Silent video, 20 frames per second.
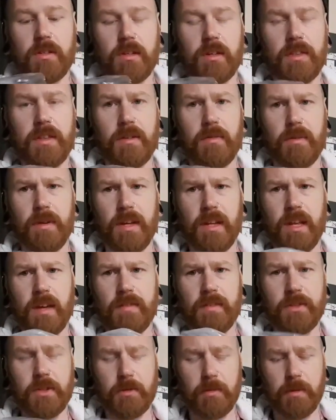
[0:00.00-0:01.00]
I think with
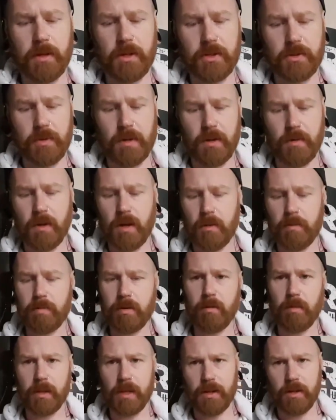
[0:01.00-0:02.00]
11, to be honest with you, what I'll
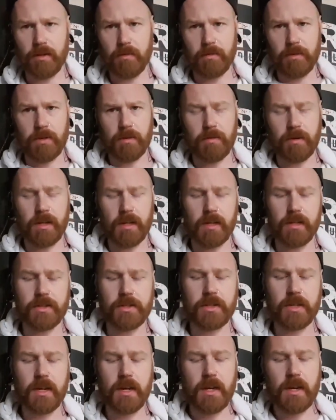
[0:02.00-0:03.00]
probably end up doing
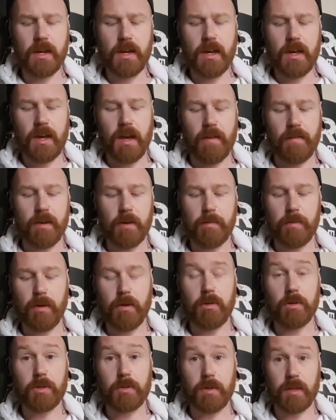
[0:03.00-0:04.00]
is having a
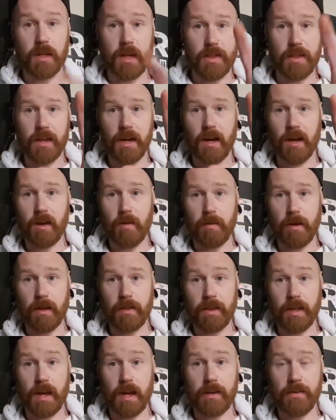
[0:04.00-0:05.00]
pose with like the arm
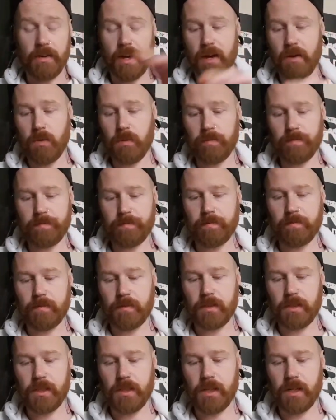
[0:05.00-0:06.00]
out, the hand out,
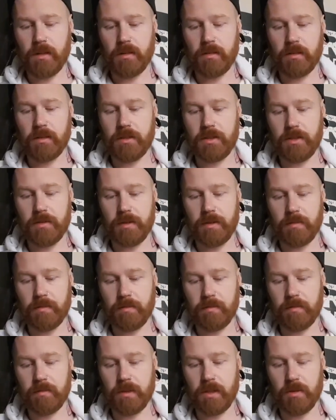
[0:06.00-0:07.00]
you know,
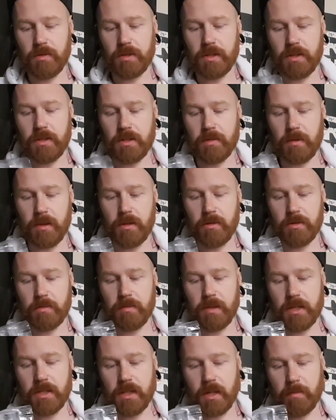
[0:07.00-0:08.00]
using some of those
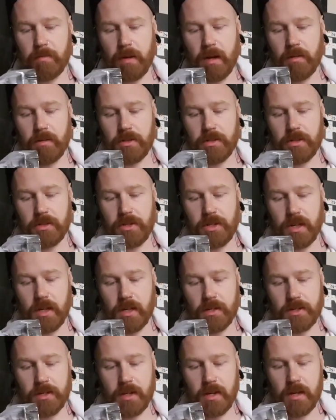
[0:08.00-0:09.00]
mystic powers that she
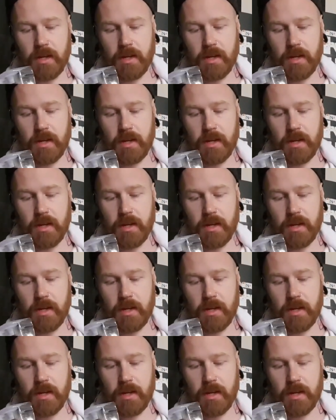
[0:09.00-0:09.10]
has.